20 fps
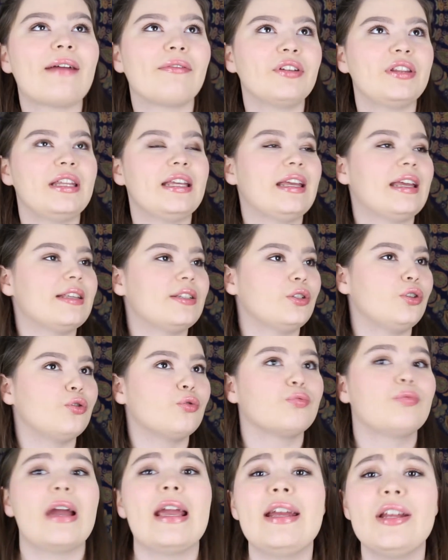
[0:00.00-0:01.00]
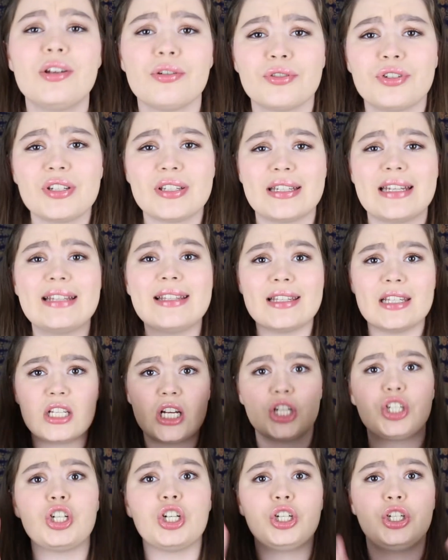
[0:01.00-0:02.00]
Everything is great. You're just in
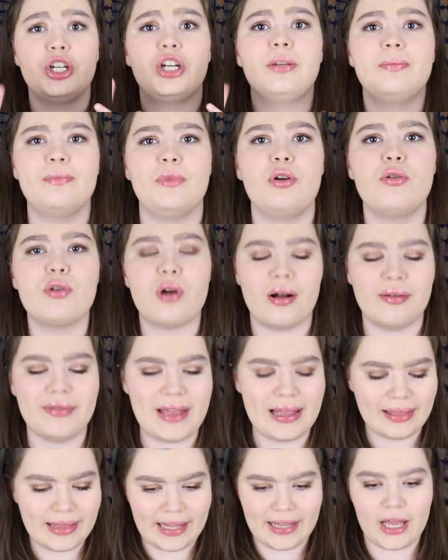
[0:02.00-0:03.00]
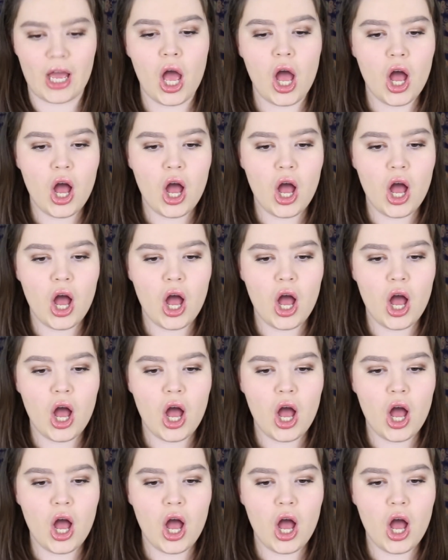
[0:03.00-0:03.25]
such a good mood on that like